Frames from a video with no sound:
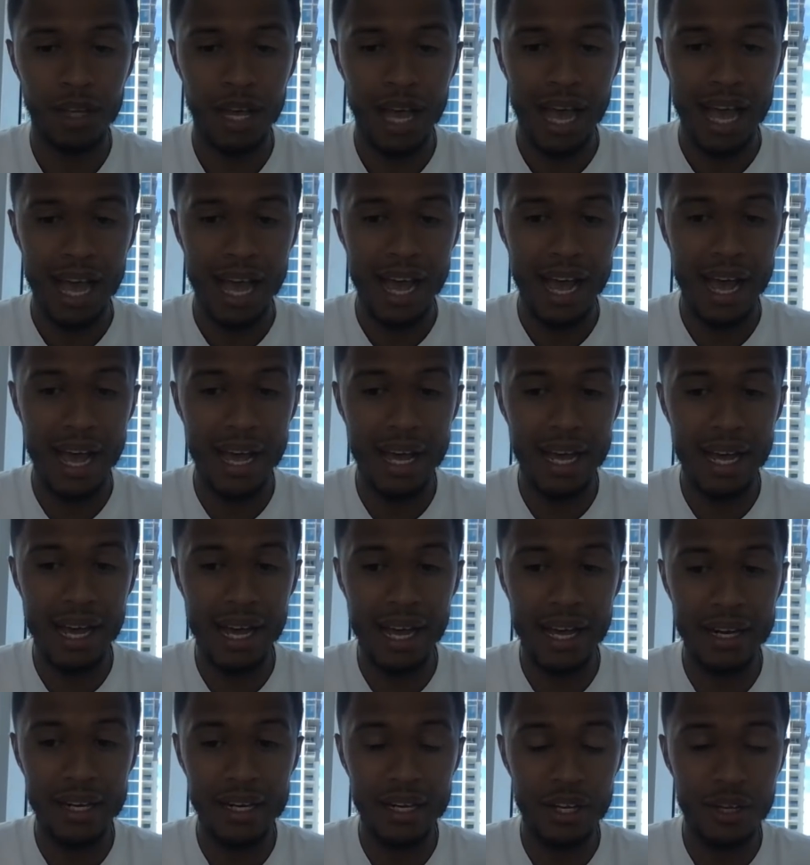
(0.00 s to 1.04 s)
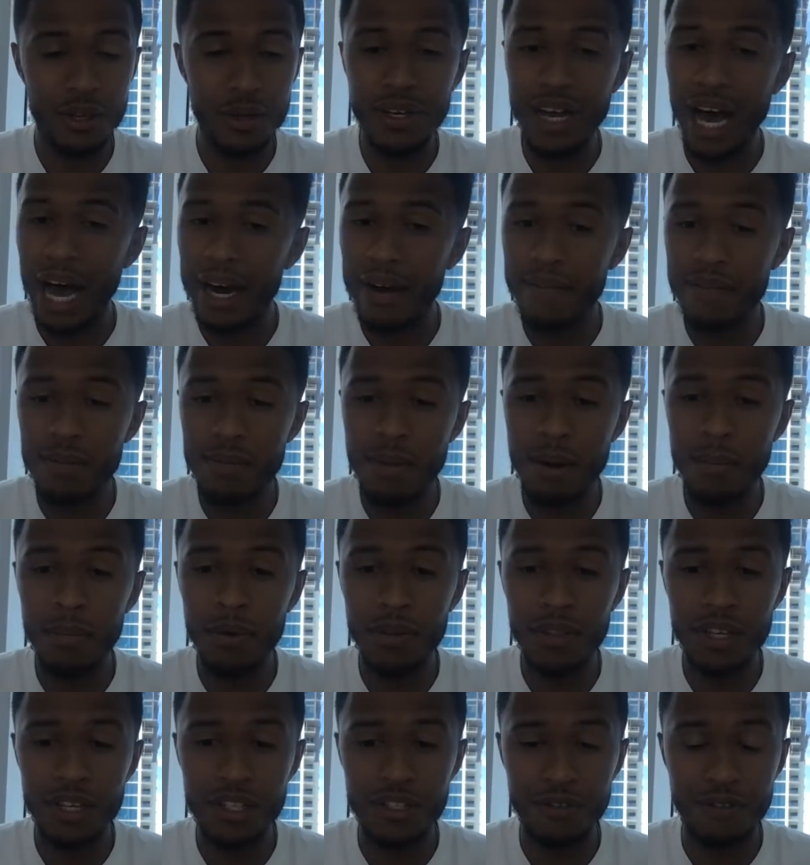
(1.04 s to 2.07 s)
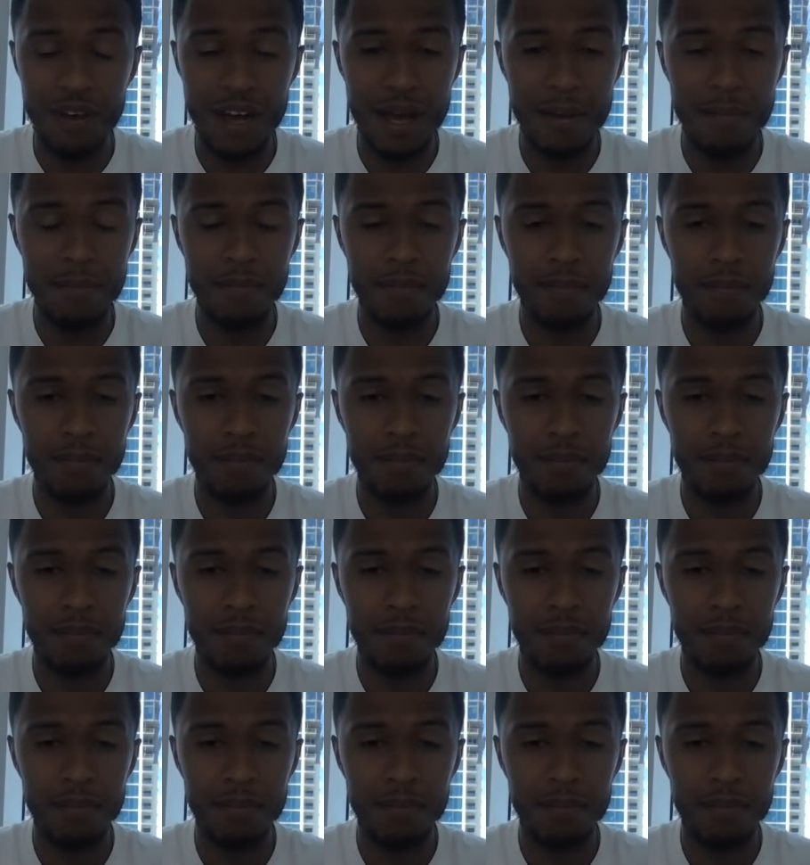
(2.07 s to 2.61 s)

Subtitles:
And you got to remember this, fam.